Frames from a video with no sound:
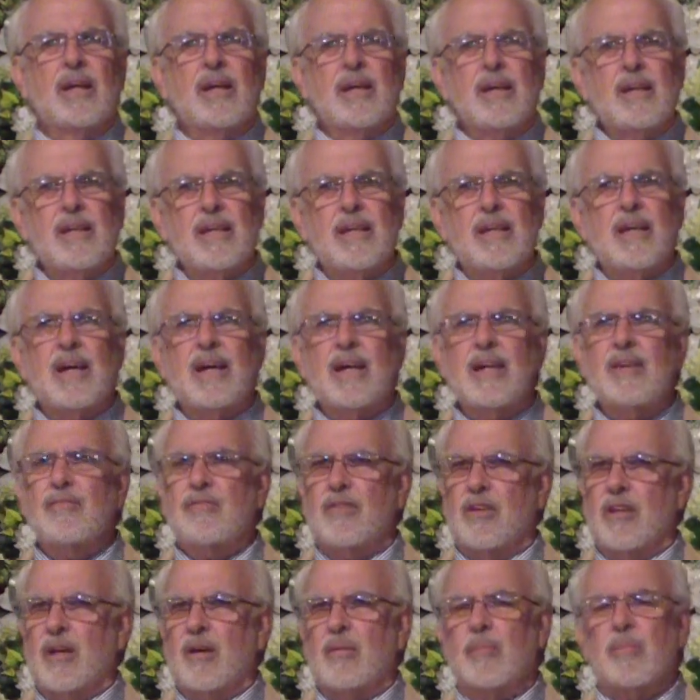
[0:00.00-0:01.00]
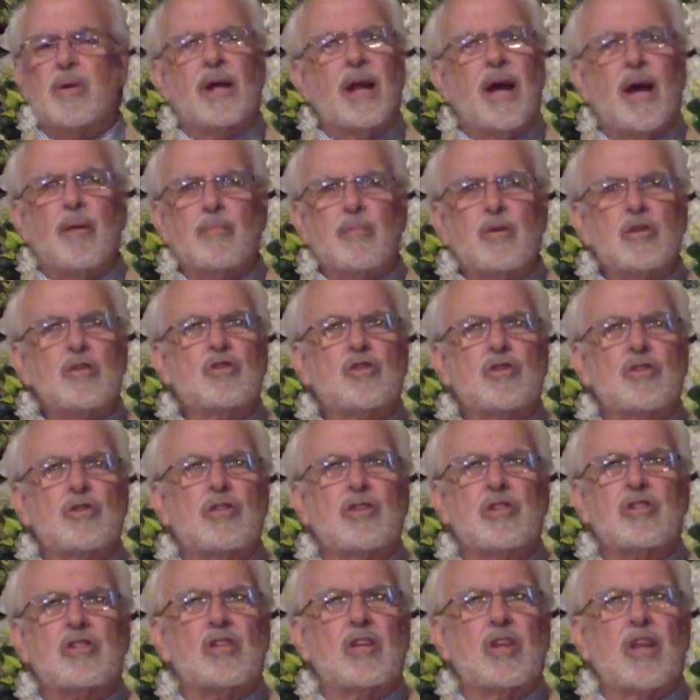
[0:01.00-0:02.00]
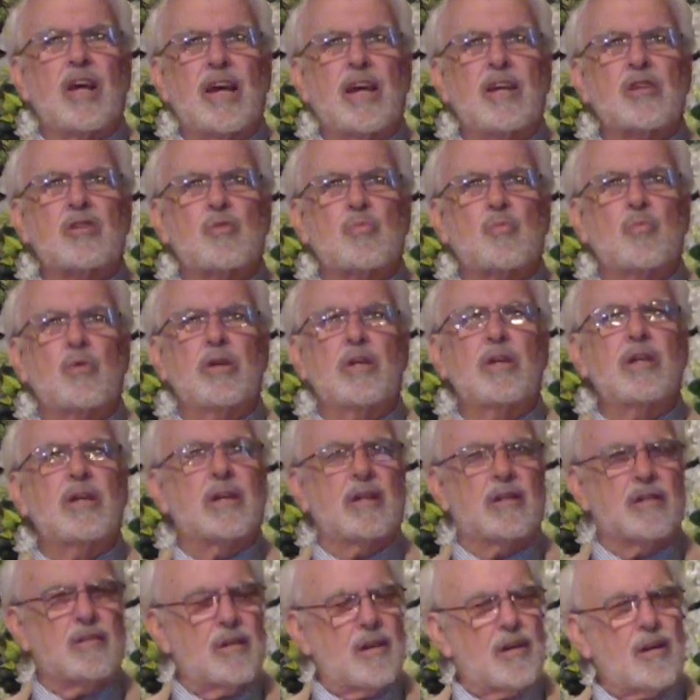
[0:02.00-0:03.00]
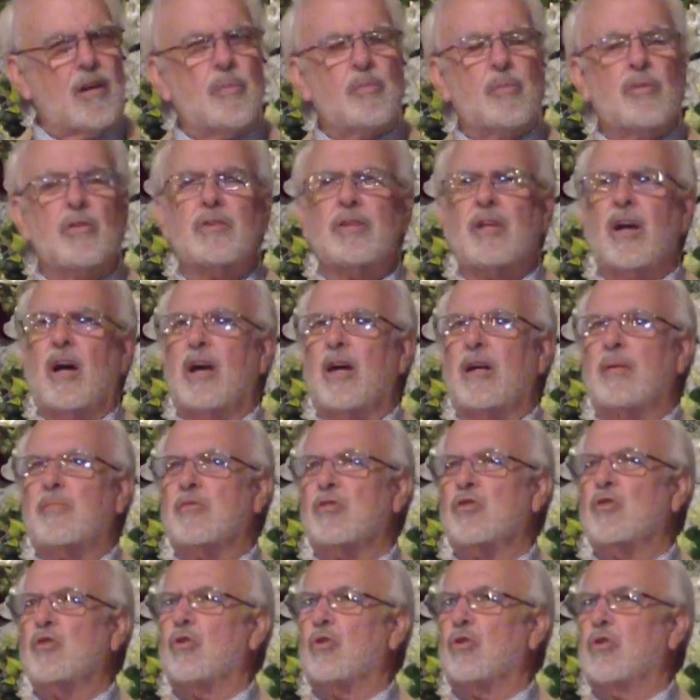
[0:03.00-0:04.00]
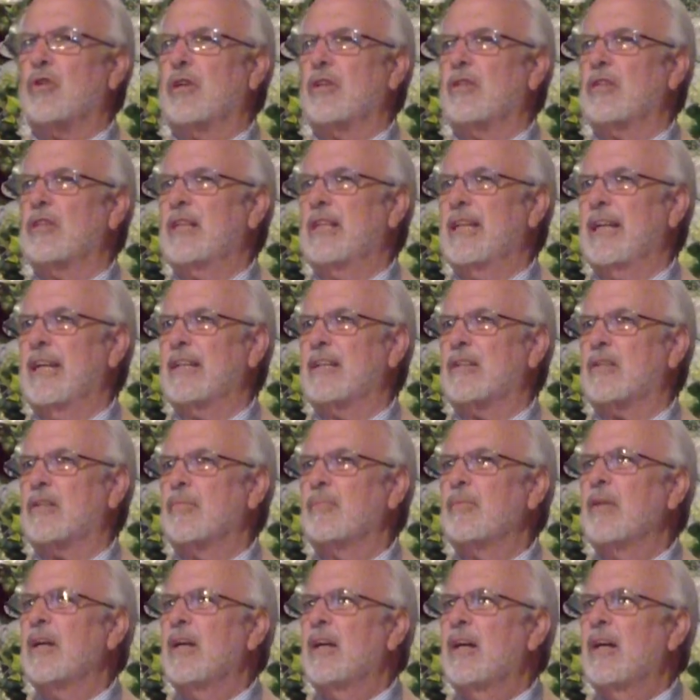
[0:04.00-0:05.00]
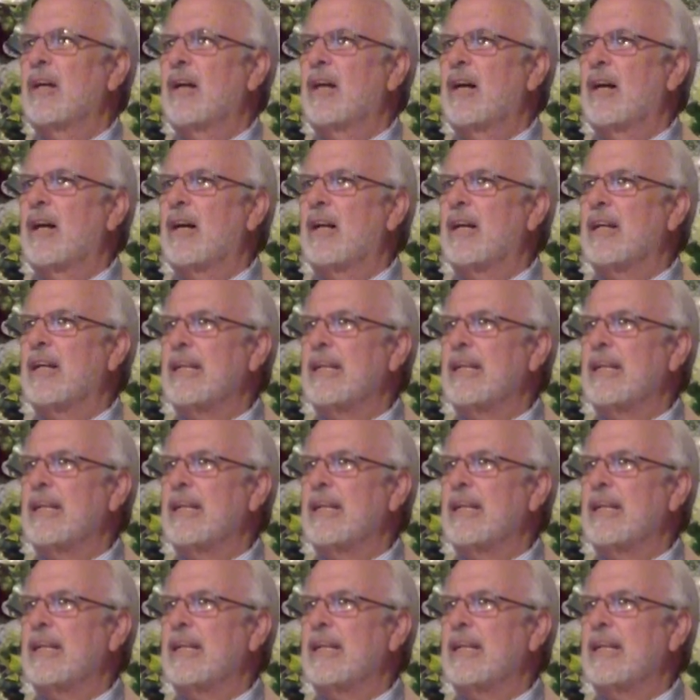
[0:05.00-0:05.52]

he gave them, and I mentioned this last week and a couple times during Lent, a